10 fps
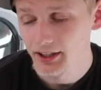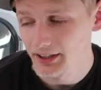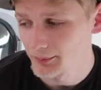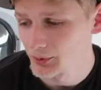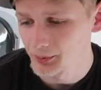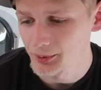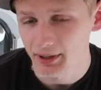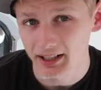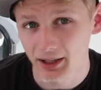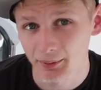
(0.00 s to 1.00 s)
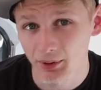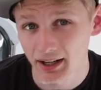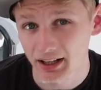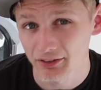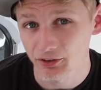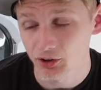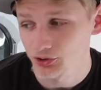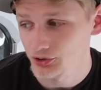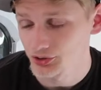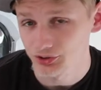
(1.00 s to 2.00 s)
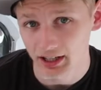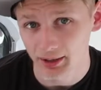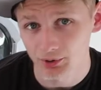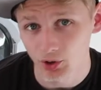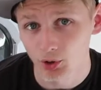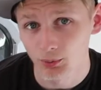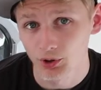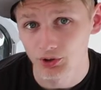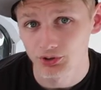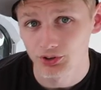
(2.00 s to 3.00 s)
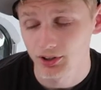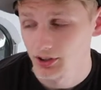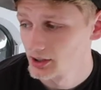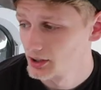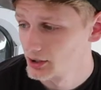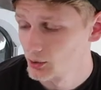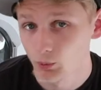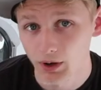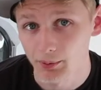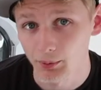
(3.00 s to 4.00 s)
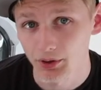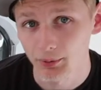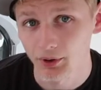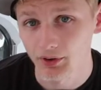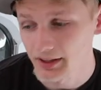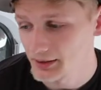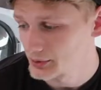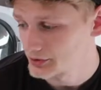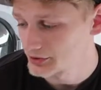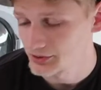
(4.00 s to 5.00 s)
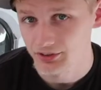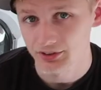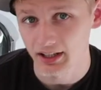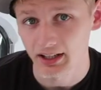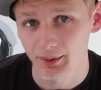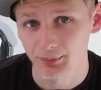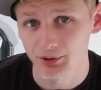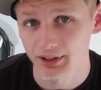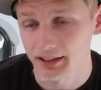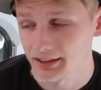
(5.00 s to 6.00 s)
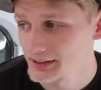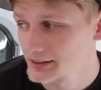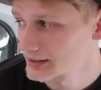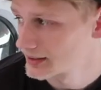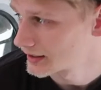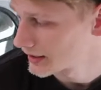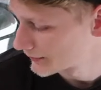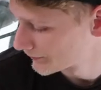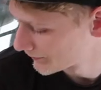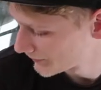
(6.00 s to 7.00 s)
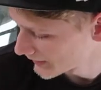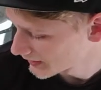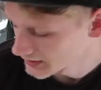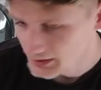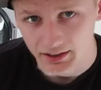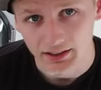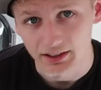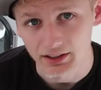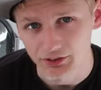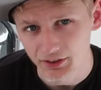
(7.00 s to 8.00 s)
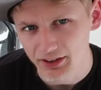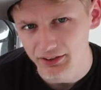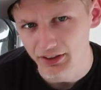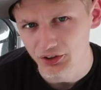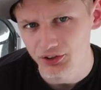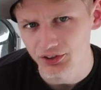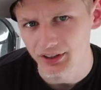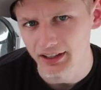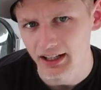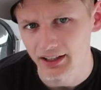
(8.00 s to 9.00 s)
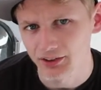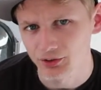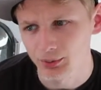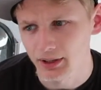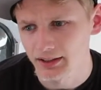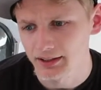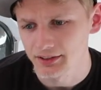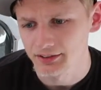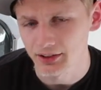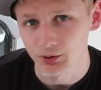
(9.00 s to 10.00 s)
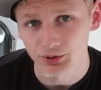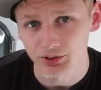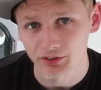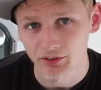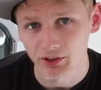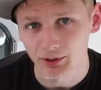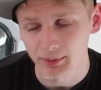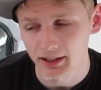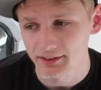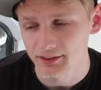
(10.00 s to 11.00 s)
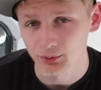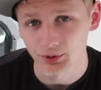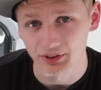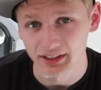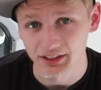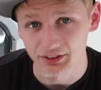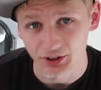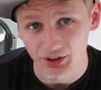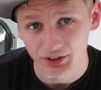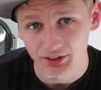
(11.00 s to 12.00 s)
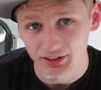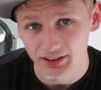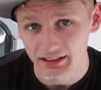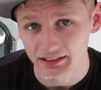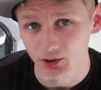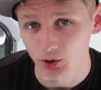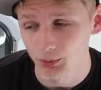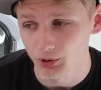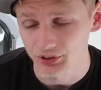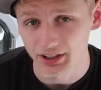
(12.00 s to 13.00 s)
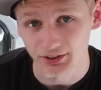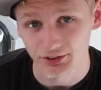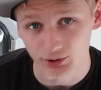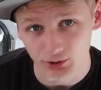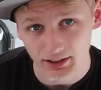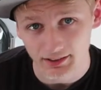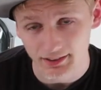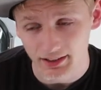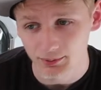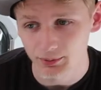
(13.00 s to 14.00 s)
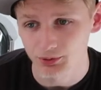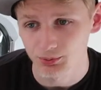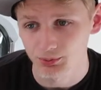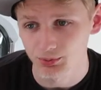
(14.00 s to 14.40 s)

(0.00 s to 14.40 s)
and I'm normally back at about 4:30, so his times are almost where we want them already, which is absolutely ideal. He's very adventurous in the garden as well, he's inquisitive of all the plants, he's wanting to eat dirt. He almost ate a slug last night, which